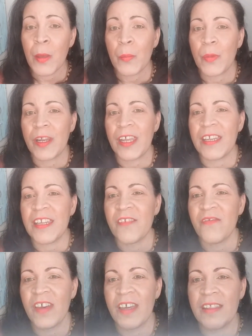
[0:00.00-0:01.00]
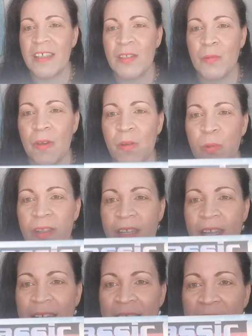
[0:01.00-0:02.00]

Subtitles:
but I did find this one with classic